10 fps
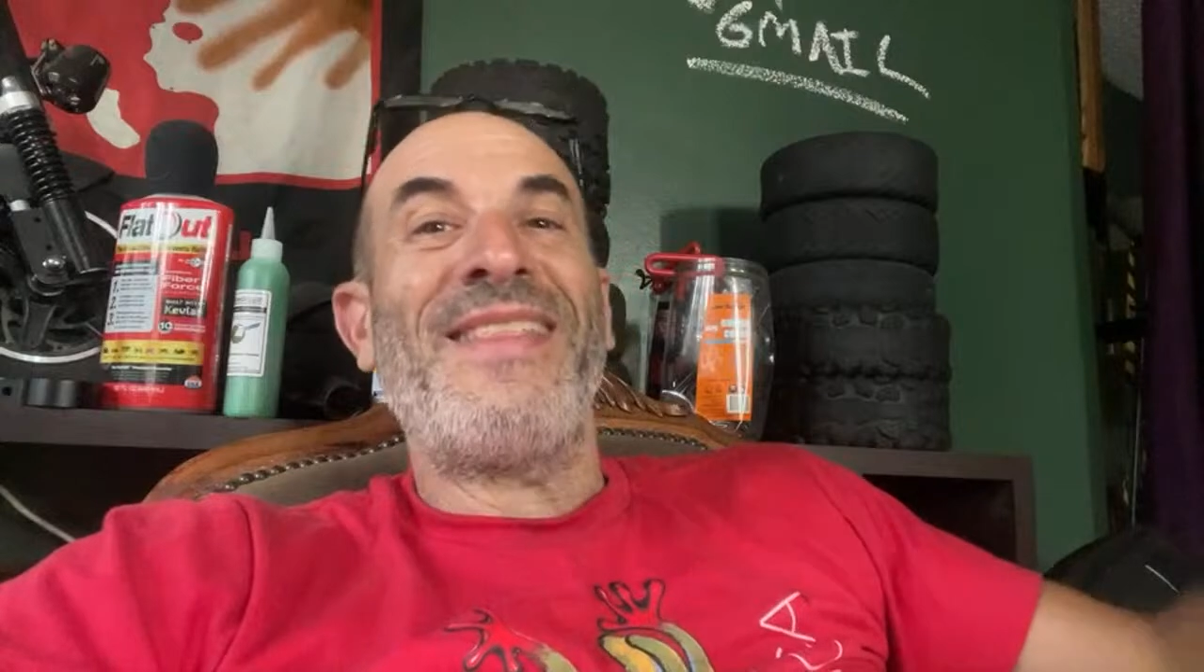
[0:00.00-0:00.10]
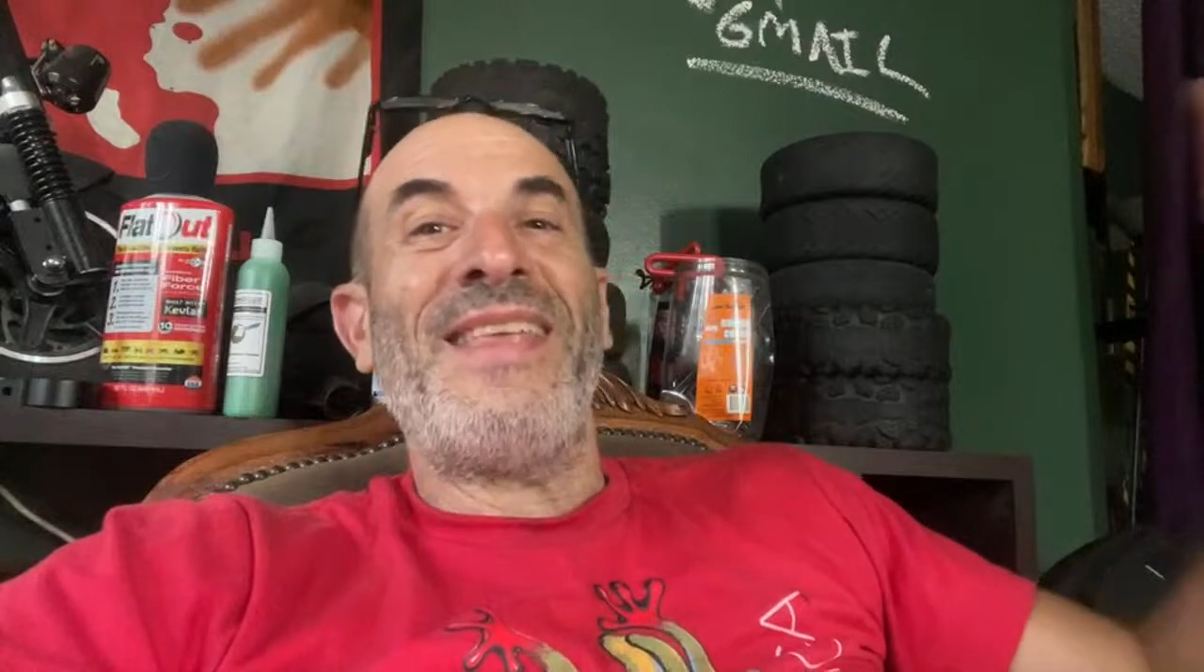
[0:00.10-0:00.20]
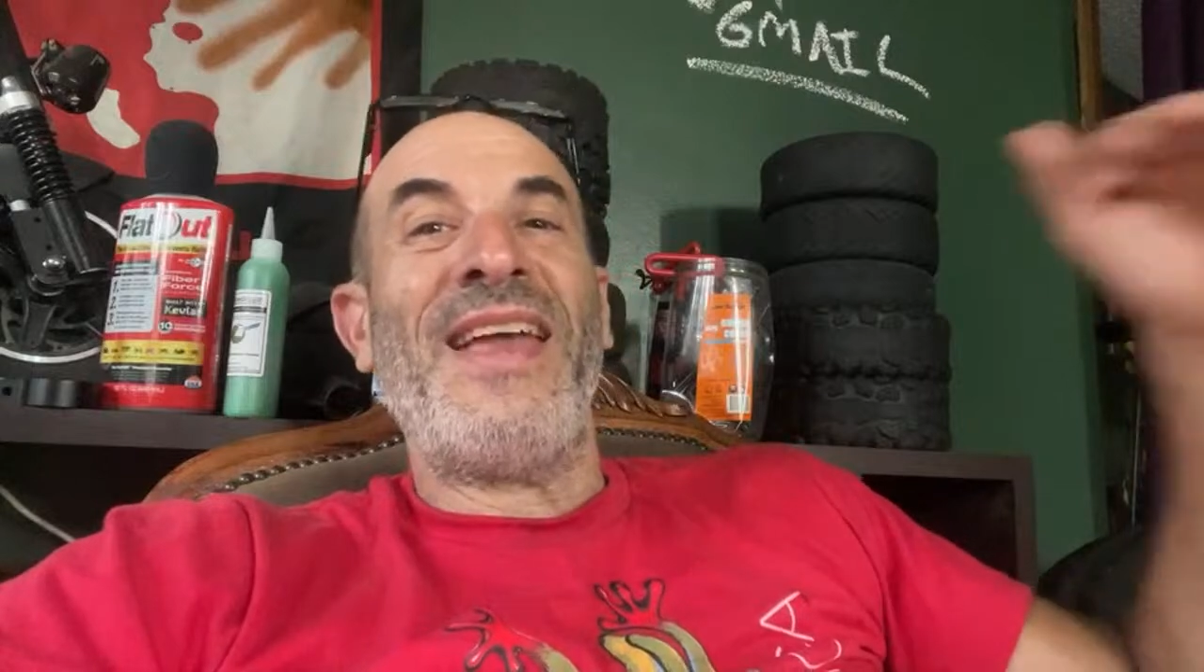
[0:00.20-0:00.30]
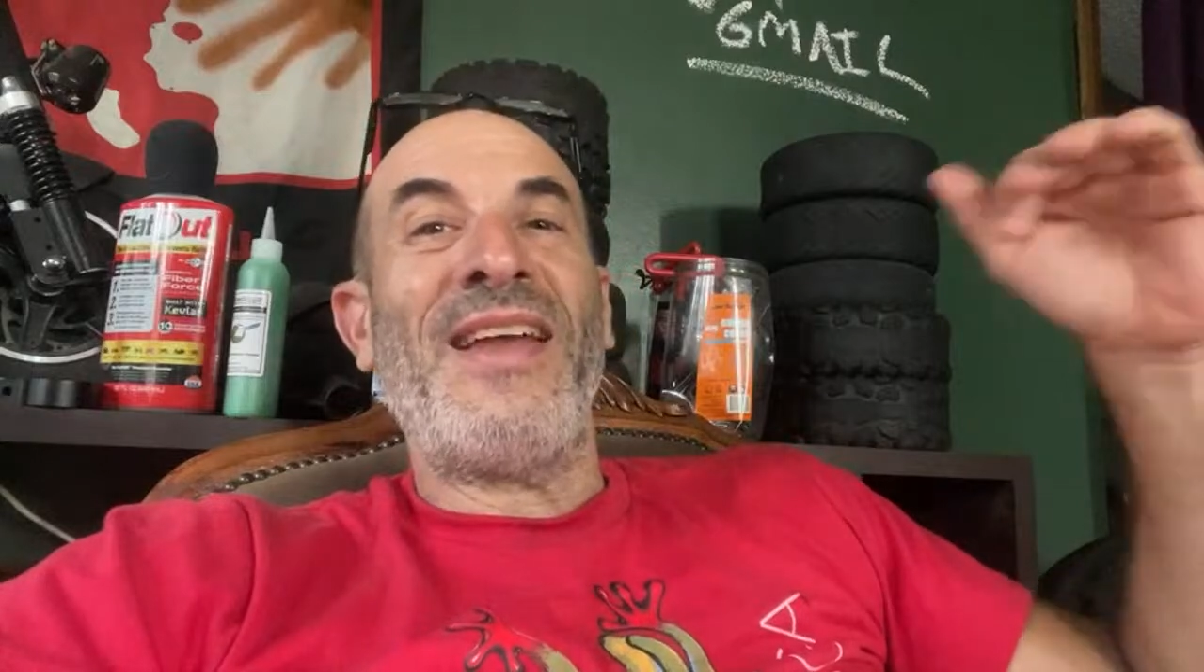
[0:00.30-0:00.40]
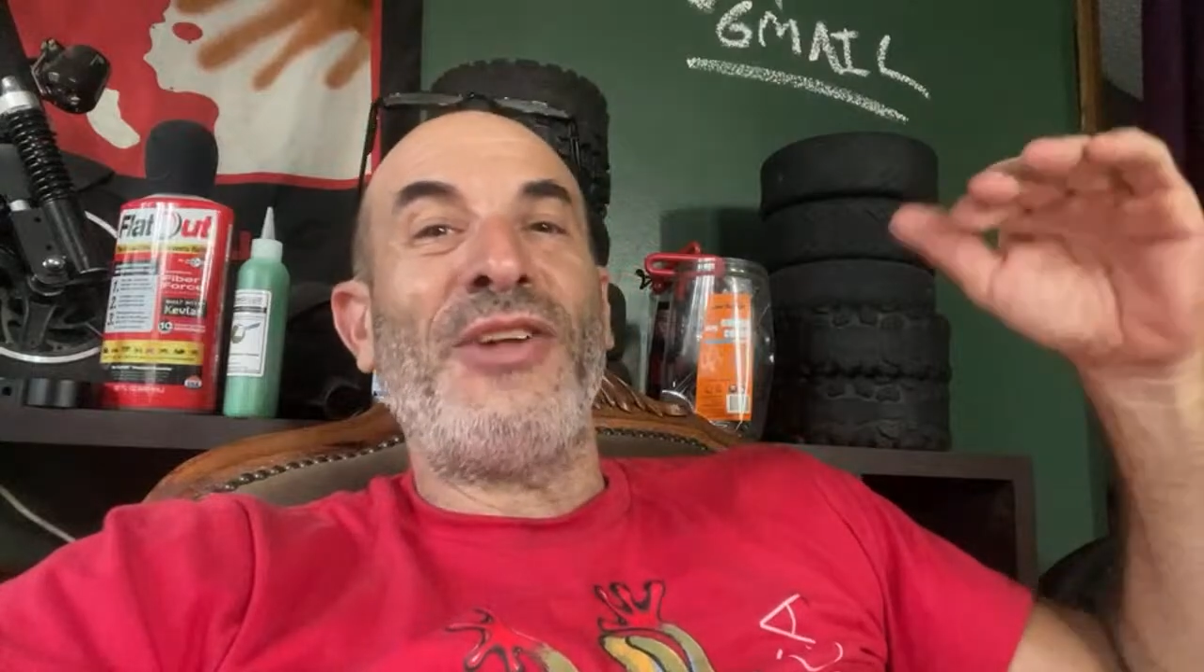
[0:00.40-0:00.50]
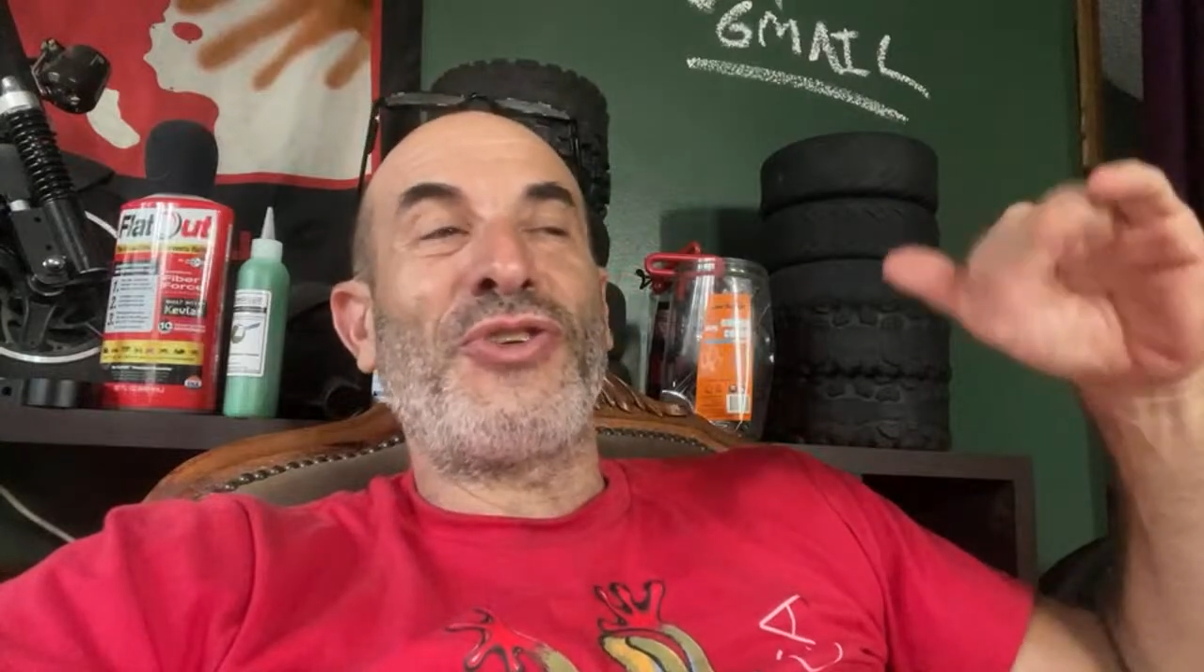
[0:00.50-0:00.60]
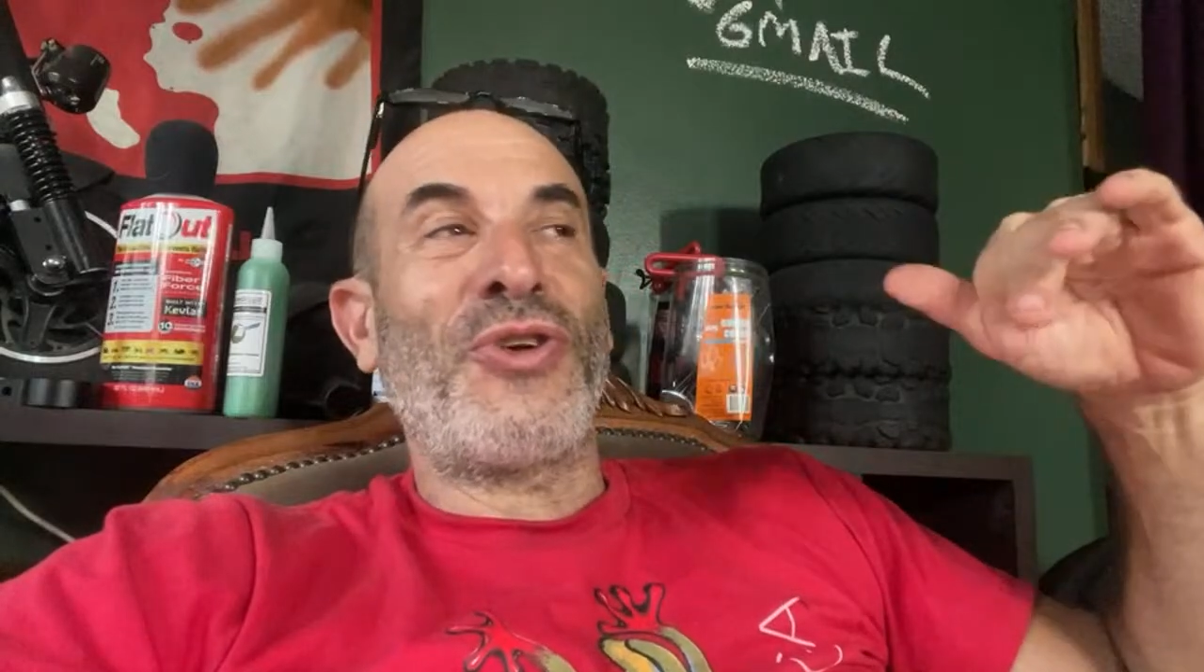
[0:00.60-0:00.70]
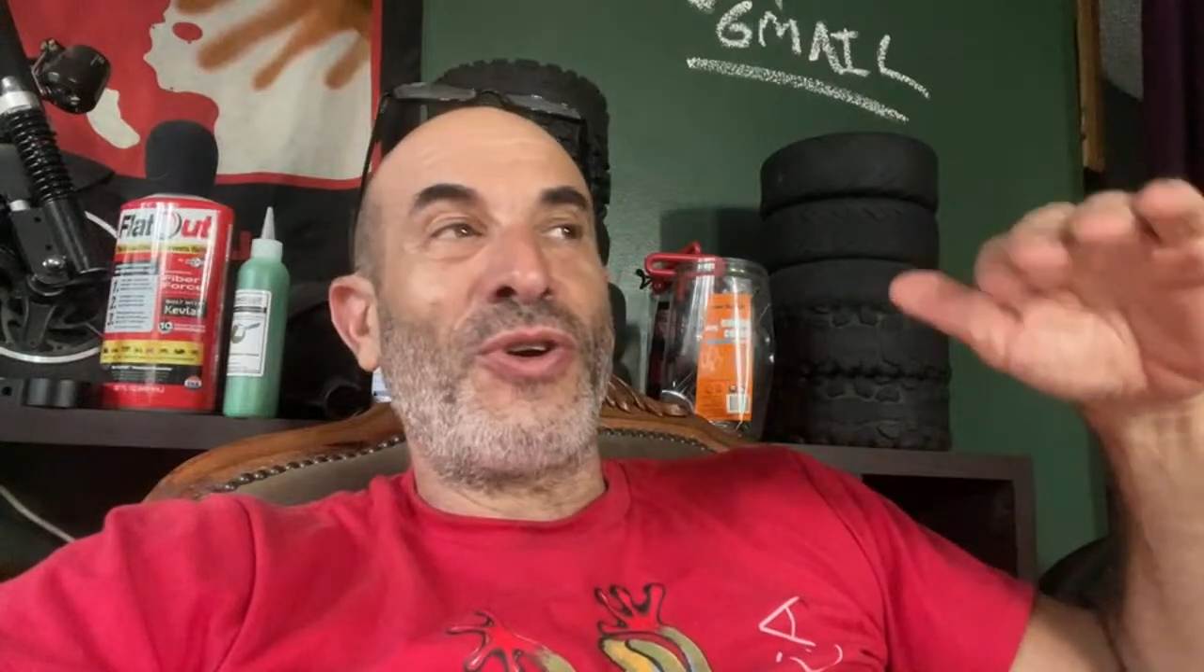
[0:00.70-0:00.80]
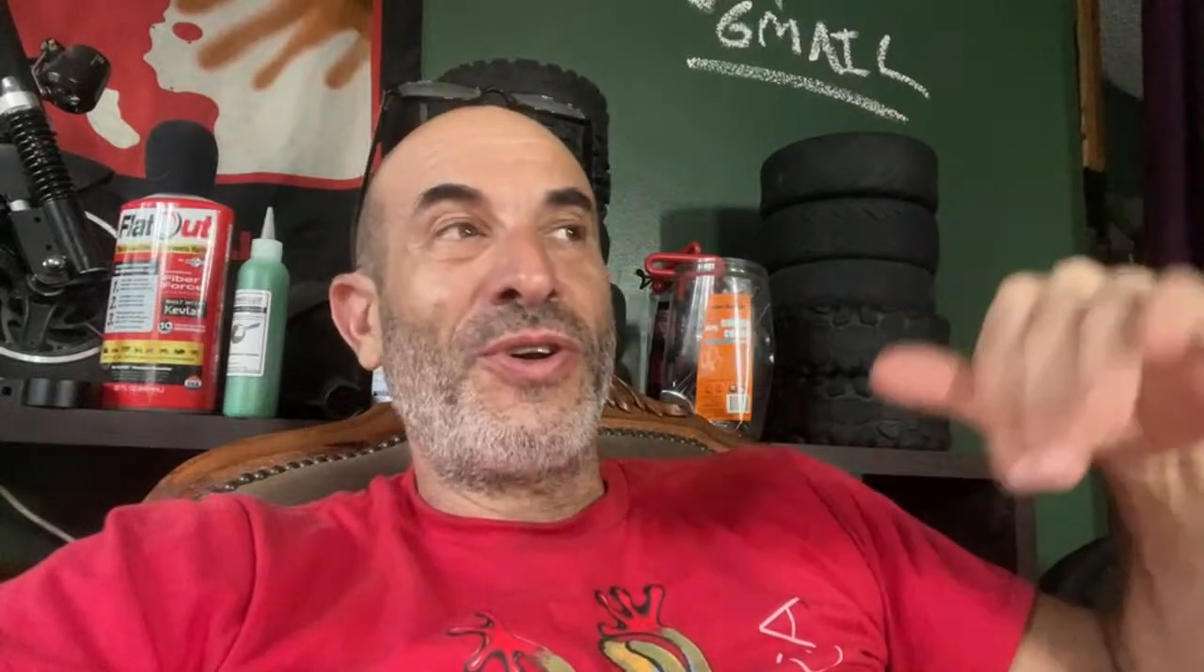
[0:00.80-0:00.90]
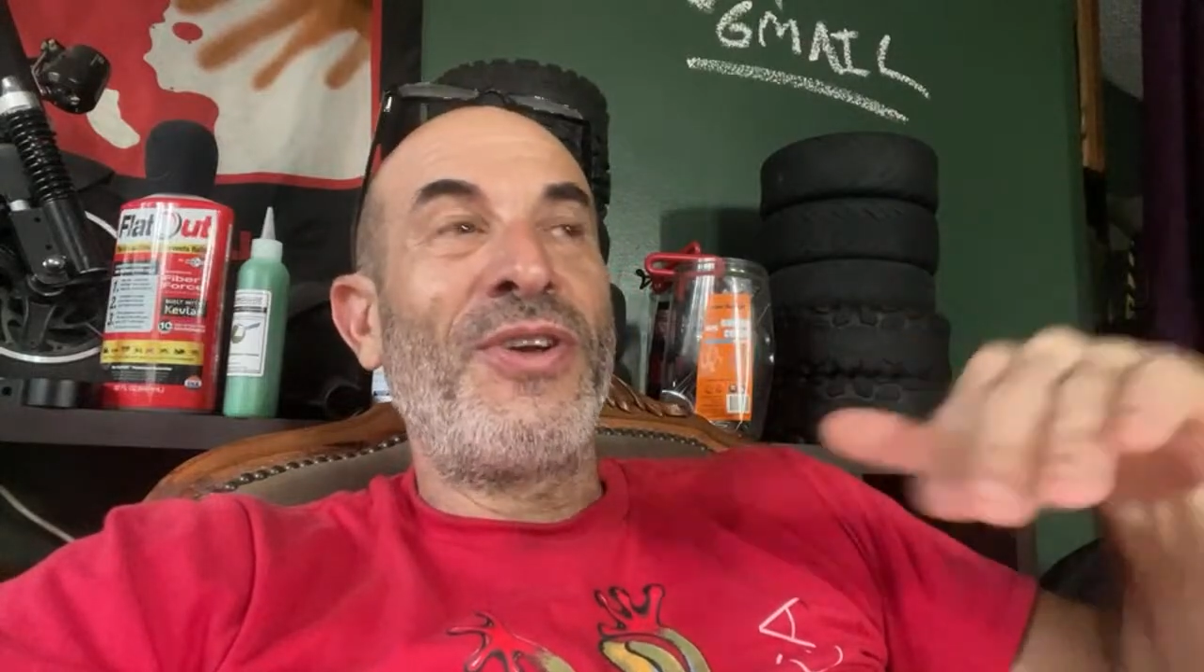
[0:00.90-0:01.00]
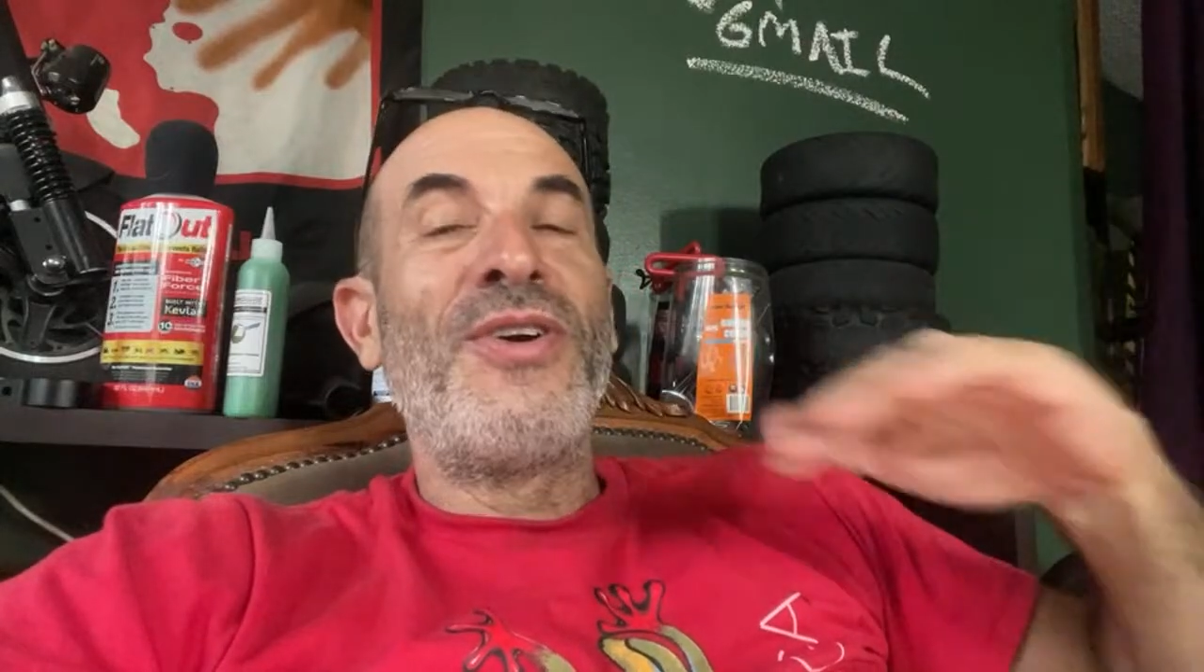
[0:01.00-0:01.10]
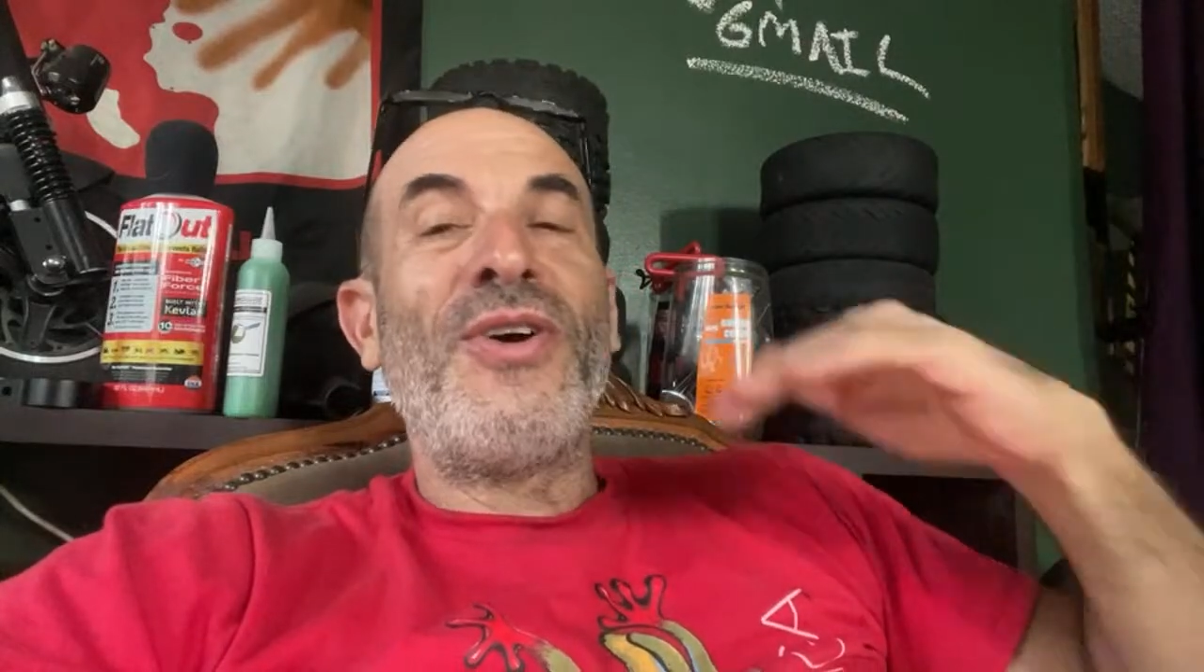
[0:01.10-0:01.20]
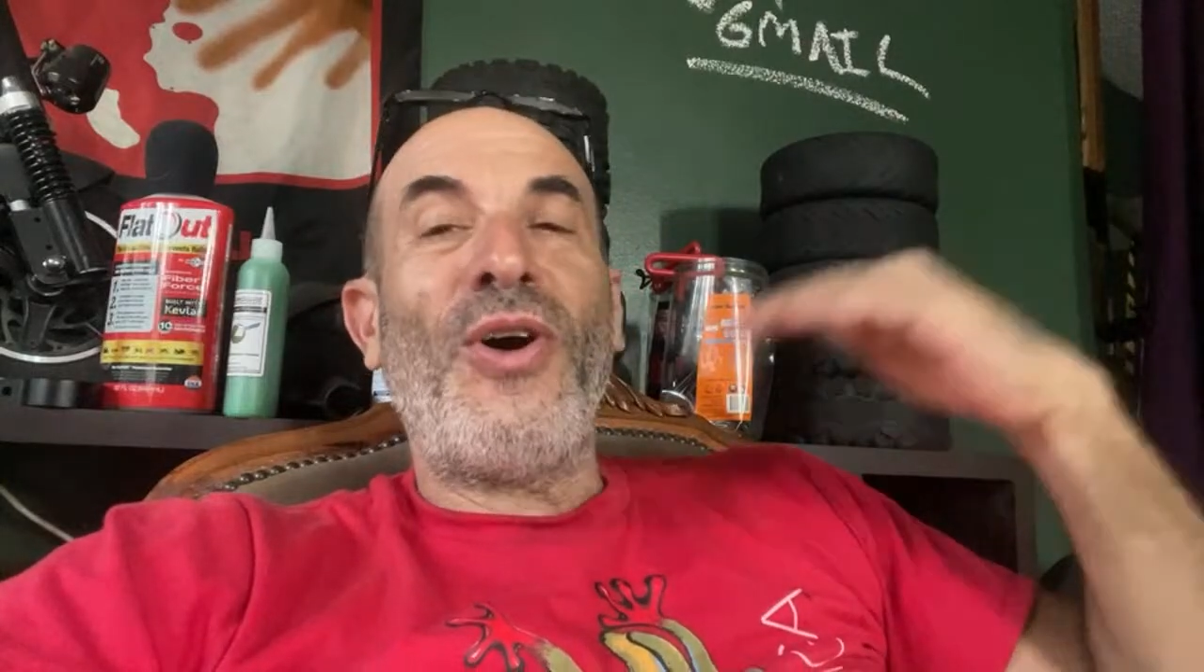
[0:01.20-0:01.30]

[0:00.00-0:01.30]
then I'll turn